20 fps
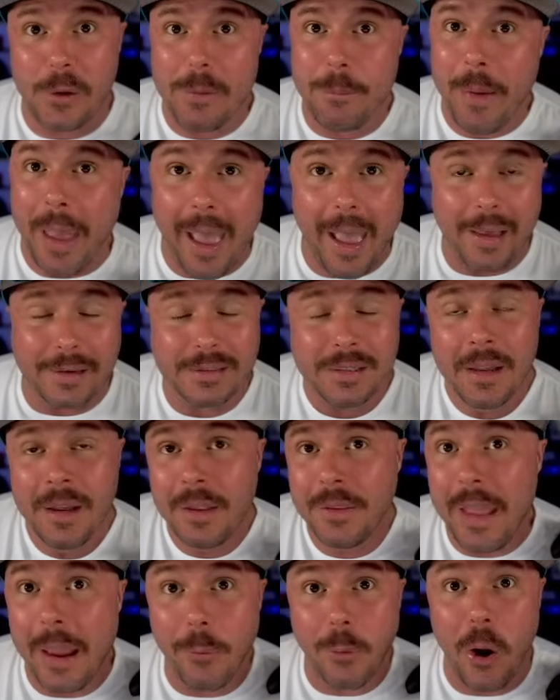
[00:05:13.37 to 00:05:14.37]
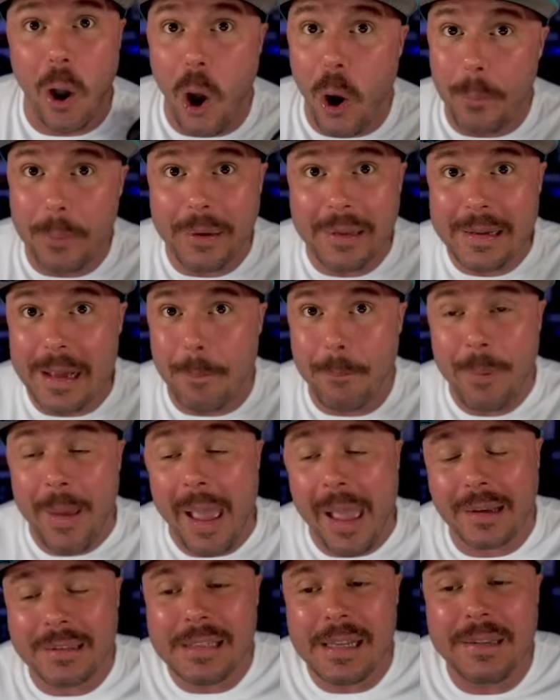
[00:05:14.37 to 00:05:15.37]
packs. They were opening up
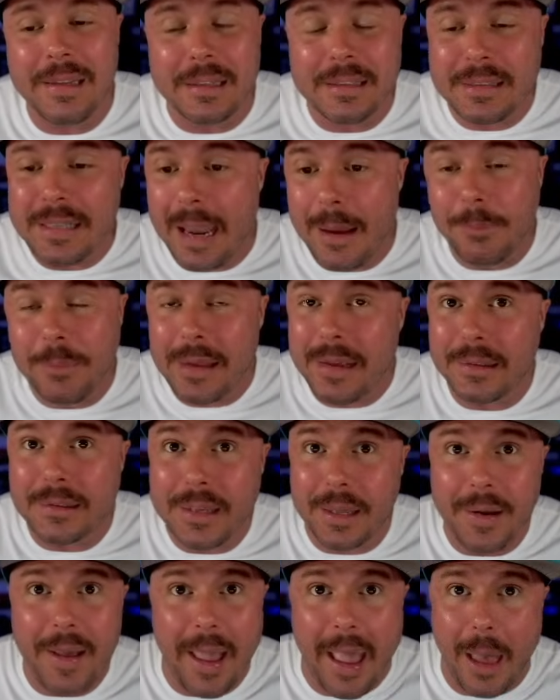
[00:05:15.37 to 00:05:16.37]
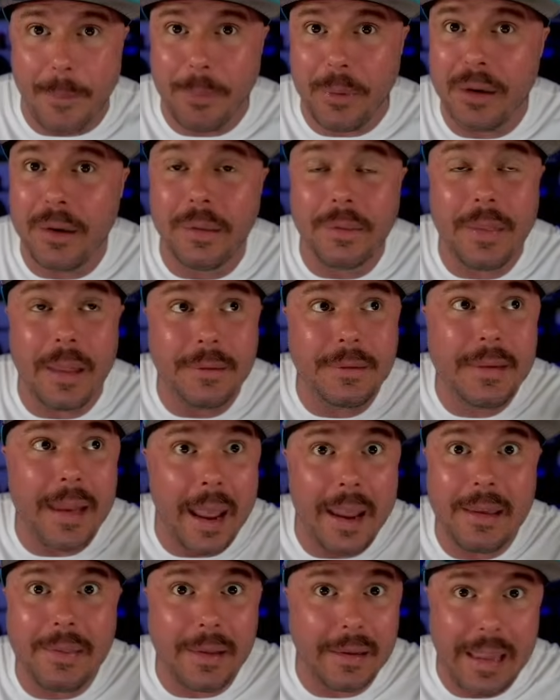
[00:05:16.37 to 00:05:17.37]
packs, and the same thing is going to happen the
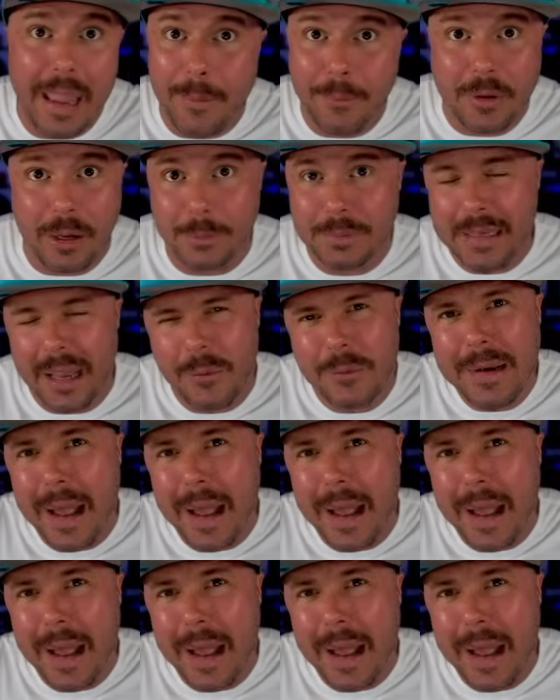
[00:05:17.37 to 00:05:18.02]
day the game comes out.